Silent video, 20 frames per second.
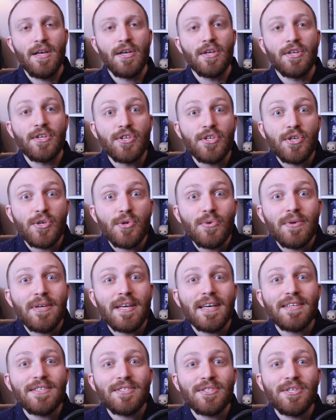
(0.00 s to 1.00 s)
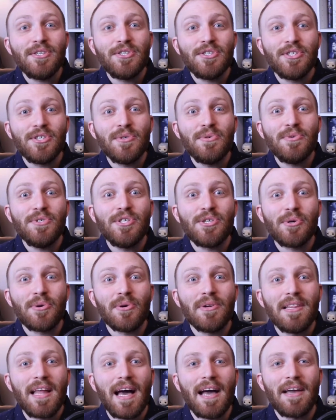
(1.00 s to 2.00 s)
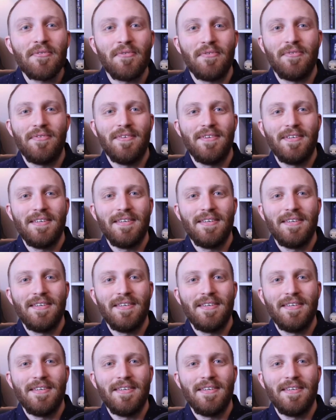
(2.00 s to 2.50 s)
you get to choose your life.